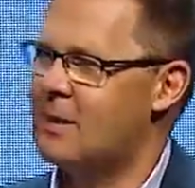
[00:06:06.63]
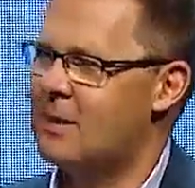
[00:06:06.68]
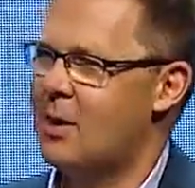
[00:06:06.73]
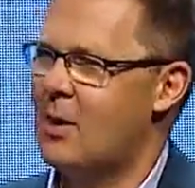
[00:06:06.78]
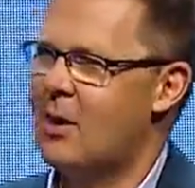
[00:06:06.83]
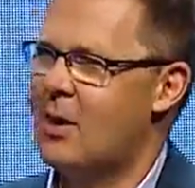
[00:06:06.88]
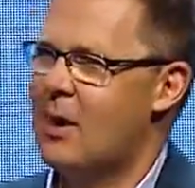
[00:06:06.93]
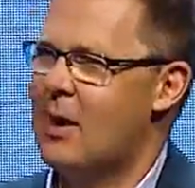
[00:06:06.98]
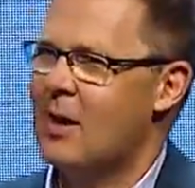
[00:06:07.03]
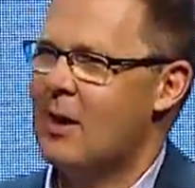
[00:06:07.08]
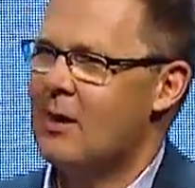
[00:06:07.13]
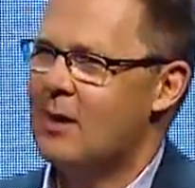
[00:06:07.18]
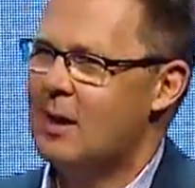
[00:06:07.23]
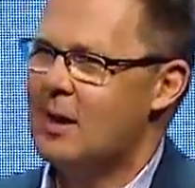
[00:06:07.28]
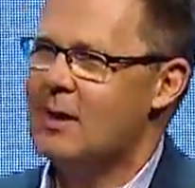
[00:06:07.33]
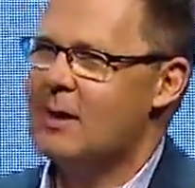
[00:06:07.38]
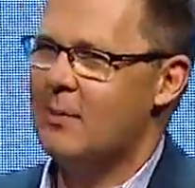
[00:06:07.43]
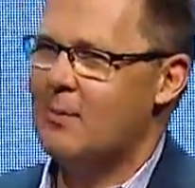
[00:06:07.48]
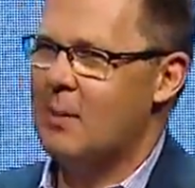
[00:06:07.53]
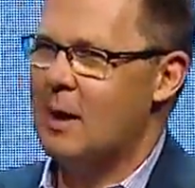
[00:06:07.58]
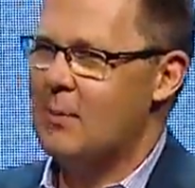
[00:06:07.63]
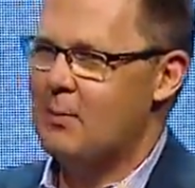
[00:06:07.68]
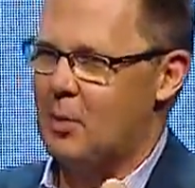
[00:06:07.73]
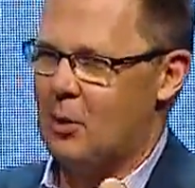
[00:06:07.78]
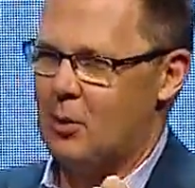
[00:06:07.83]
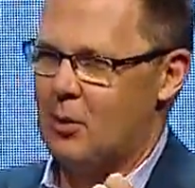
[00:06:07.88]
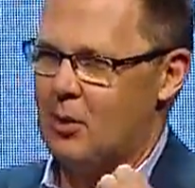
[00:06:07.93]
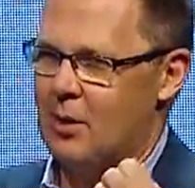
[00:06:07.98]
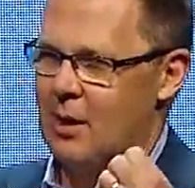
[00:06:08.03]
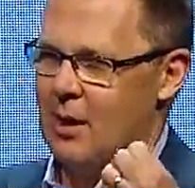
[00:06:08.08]
So these are
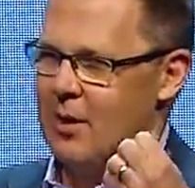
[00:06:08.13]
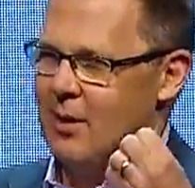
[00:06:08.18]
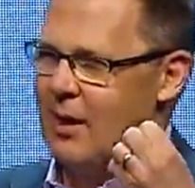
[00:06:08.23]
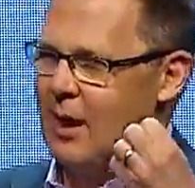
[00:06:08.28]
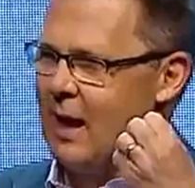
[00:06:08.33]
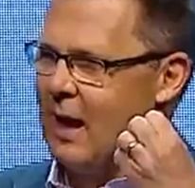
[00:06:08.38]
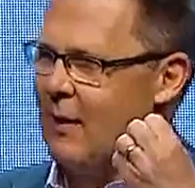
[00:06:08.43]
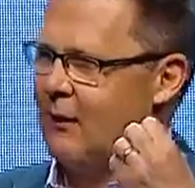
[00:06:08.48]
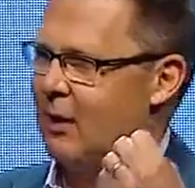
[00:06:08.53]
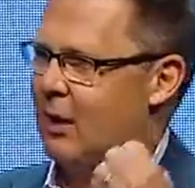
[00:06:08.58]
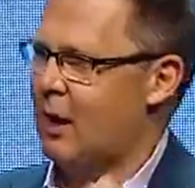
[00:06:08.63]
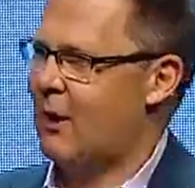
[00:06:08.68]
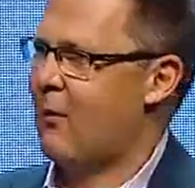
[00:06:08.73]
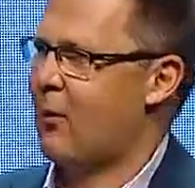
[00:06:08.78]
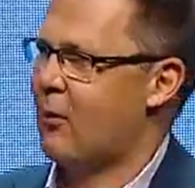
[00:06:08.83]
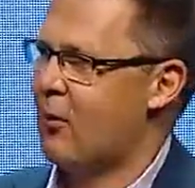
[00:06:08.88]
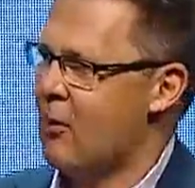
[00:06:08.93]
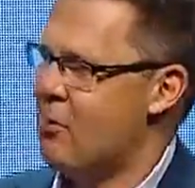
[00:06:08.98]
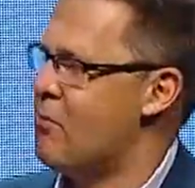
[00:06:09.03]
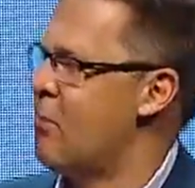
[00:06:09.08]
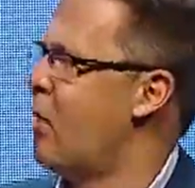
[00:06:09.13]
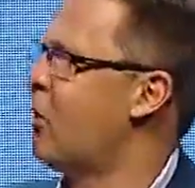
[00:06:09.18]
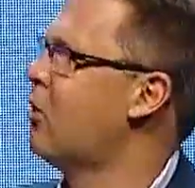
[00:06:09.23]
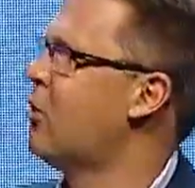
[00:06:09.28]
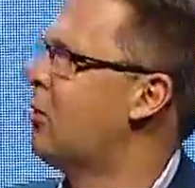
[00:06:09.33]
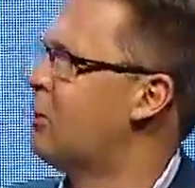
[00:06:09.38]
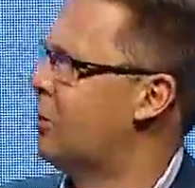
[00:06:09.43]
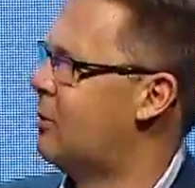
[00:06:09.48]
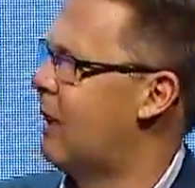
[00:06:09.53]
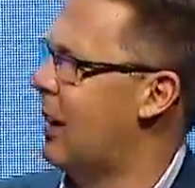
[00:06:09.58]
people that have lived through
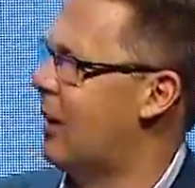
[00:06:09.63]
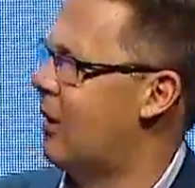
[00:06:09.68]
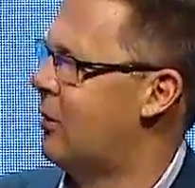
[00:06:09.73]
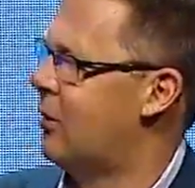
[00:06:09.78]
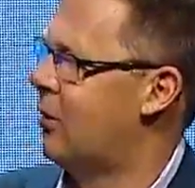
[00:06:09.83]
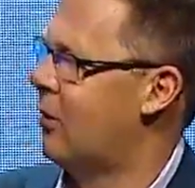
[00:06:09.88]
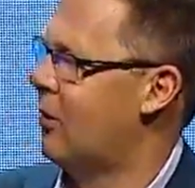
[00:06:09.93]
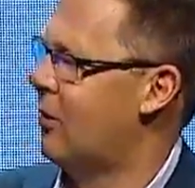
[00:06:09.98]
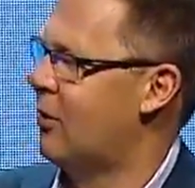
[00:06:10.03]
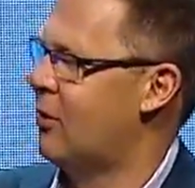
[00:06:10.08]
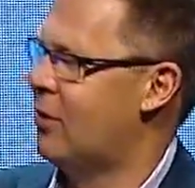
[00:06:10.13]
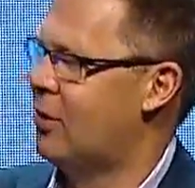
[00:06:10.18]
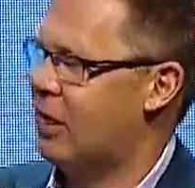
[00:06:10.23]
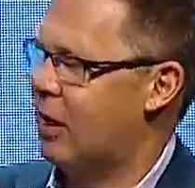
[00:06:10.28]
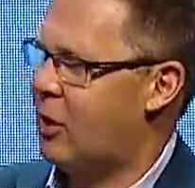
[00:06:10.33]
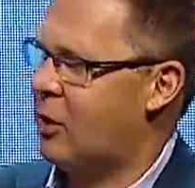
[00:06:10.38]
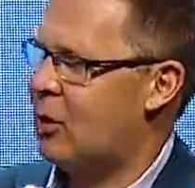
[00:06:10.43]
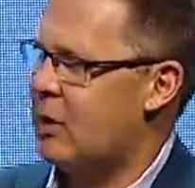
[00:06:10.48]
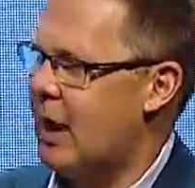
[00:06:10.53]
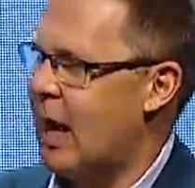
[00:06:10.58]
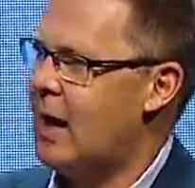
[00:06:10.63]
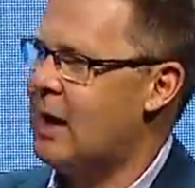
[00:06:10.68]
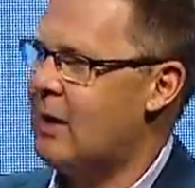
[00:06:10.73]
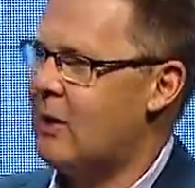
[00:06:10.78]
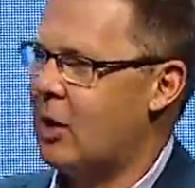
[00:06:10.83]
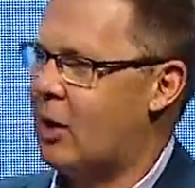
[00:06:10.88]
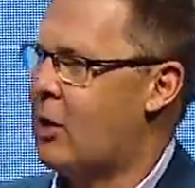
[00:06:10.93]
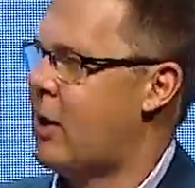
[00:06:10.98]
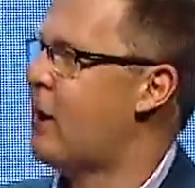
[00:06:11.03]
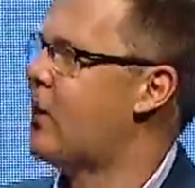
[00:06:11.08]
multiple downturns that are creating
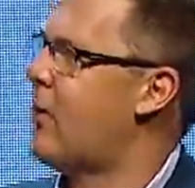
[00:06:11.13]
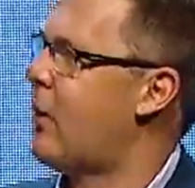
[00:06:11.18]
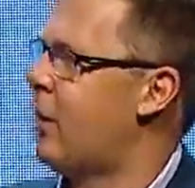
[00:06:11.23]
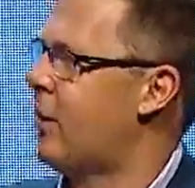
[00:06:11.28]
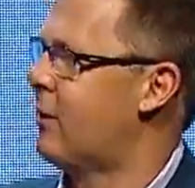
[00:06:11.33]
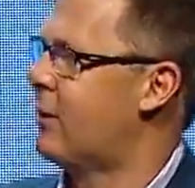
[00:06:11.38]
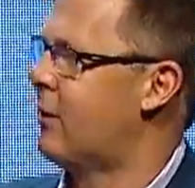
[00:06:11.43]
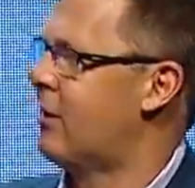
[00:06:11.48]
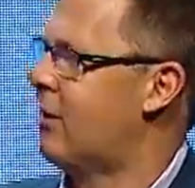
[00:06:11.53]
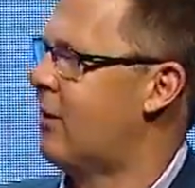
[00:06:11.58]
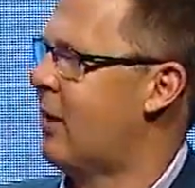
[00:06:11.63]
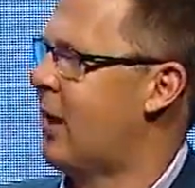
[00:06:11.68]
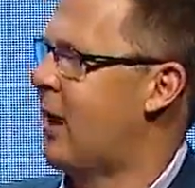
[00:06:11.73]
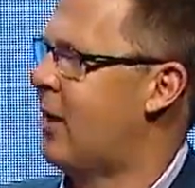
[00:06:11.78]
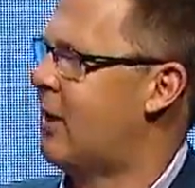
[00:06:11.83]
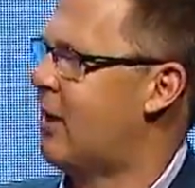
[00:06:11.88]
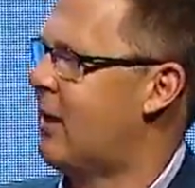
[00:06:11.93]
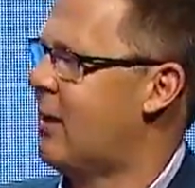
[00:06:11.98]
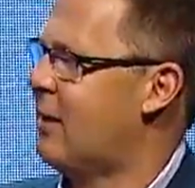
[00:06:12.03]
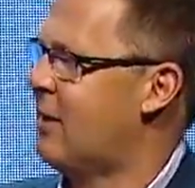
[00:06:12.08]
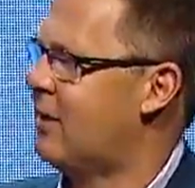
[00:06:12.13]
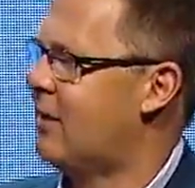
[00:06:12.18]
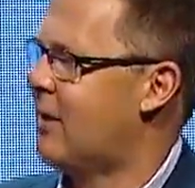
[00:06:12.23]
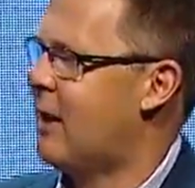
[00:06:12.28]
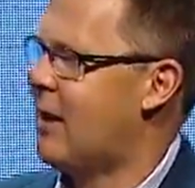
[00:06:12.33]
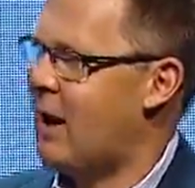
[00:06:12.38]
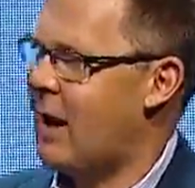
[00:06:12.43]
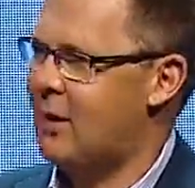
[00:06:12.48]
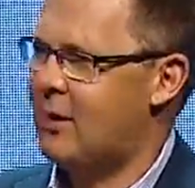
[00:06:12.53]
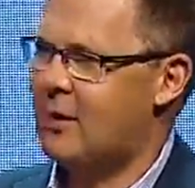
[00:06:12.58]
the credit policies at
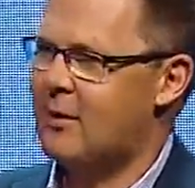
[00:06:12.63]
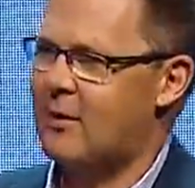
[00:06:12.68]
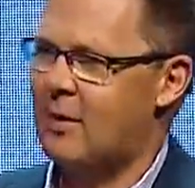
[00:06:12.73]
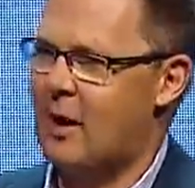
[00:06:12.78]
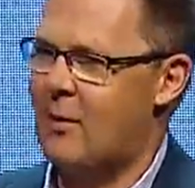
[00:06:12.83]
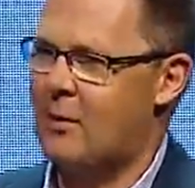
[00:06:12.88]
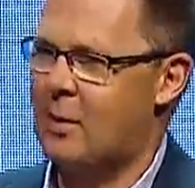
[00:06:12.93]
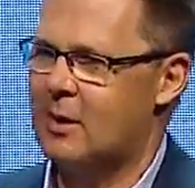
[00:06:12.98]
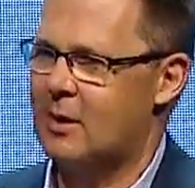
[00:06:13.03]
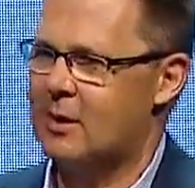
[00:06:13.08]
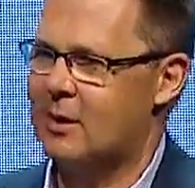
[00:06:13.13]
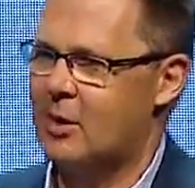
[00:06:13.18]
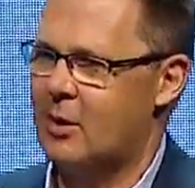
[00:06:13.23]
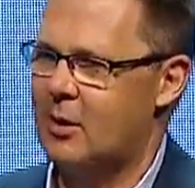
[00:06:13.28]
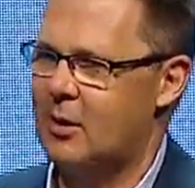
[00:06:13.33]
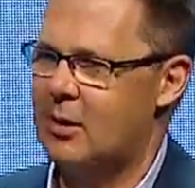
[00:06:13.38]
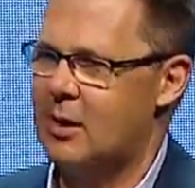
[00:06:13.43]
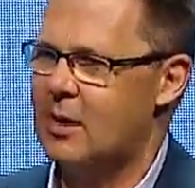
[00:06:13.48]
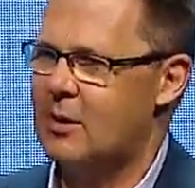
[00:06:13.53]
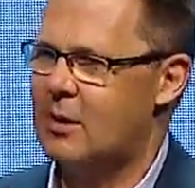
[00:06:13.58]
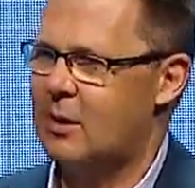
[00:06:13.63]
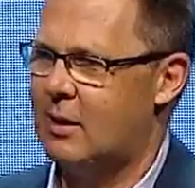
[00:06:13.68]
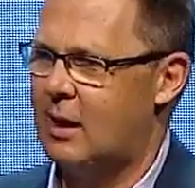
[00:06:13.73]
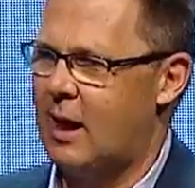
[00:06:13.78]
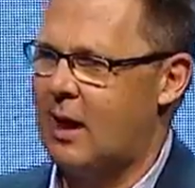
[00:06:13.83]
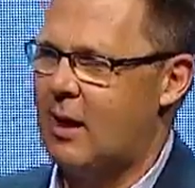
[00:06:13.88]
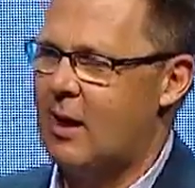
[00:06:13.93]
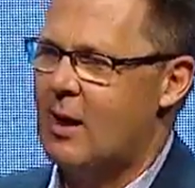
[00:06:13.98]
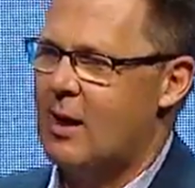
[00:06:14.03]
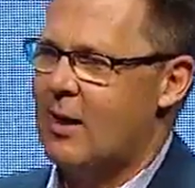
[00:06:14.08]
these companies. So to think that
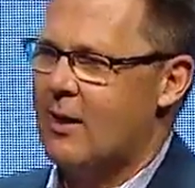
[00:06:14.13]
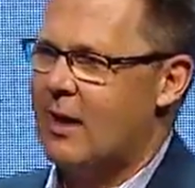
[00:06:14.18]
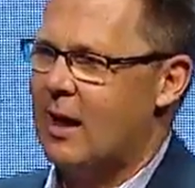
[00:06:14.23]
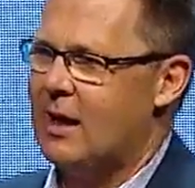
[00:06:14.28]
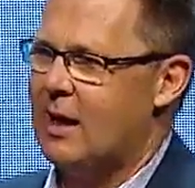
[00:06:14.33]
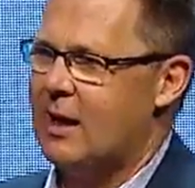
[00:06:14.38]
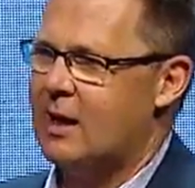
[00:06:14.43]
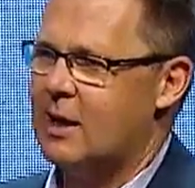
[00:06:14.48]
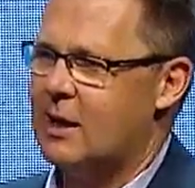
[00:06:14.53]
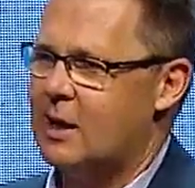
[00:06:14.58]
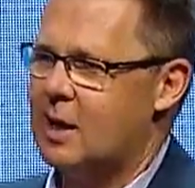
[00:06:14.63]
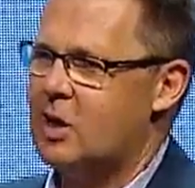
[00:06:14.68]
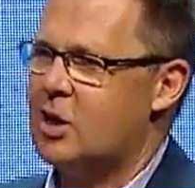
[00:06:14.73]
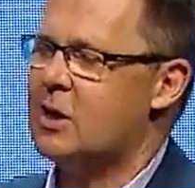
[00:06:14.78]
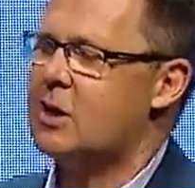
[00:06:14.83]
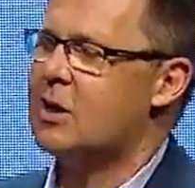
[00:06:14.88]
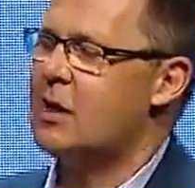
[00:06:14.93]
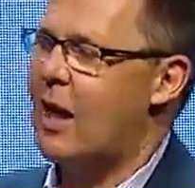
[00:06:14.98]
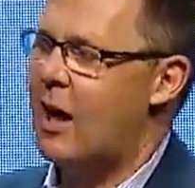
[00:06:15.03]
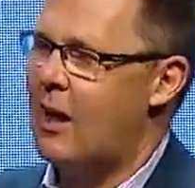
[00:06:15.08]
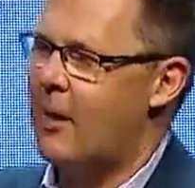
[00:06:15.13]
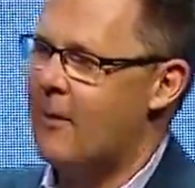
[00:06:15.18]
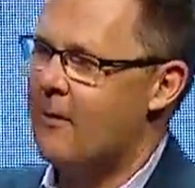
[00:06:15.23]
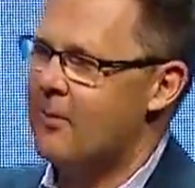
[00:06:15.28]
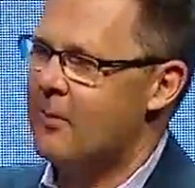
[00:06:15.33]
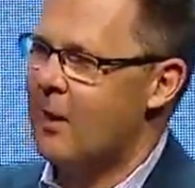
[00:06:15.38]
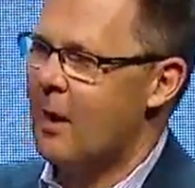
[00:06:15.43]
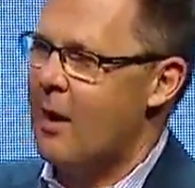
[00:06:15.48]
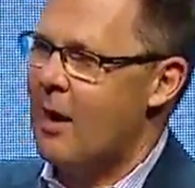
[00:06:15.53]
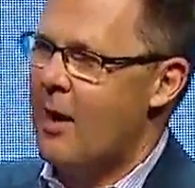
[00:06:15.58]
they need additions now,
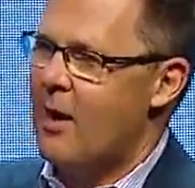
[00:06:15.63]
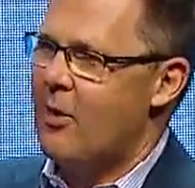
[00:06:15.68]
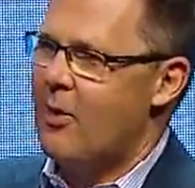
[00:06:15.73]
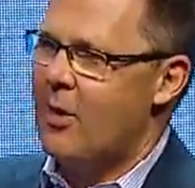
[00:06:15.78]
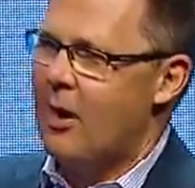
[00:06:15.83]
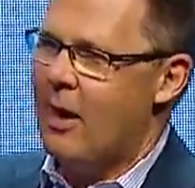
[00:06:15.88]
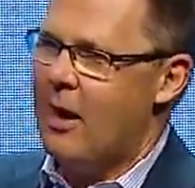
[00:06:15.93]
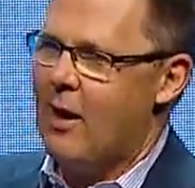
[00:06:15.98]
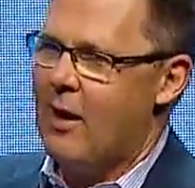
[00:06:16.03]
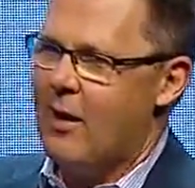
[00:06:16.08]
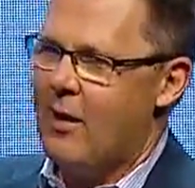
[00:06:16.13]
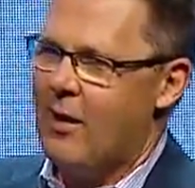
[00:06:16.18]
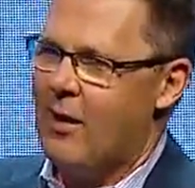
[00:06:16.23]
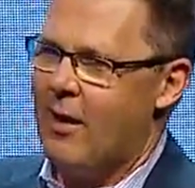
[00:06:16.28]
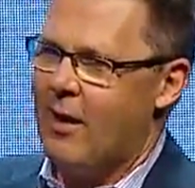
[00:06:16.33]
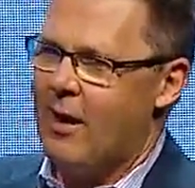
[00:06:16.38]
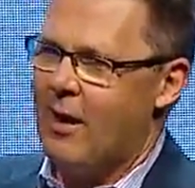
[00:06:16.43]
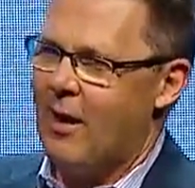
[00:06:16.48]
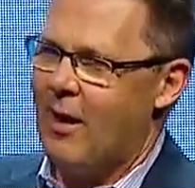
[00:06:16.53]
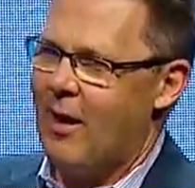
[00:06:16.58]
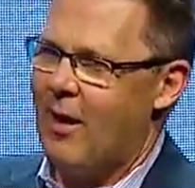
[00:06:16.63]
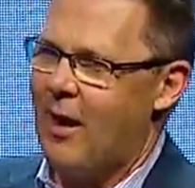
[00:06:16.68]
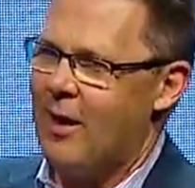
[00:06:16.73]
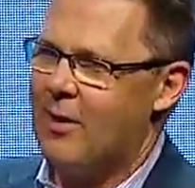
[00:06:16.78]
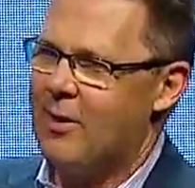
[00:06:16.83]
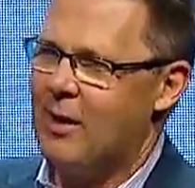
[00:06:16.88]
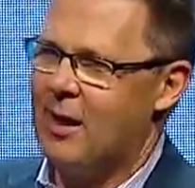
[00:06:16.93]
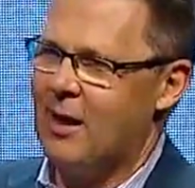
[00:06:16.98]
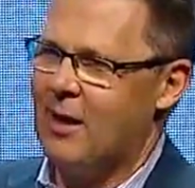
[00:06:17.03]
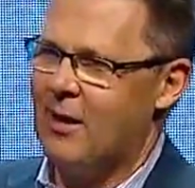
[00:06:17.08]
I
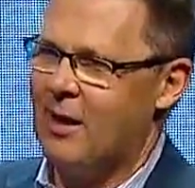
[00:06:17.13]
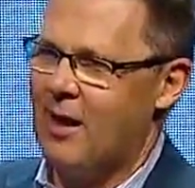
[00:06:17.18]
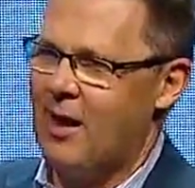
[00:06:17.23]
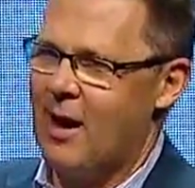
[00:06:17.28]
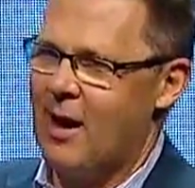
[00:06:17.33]
think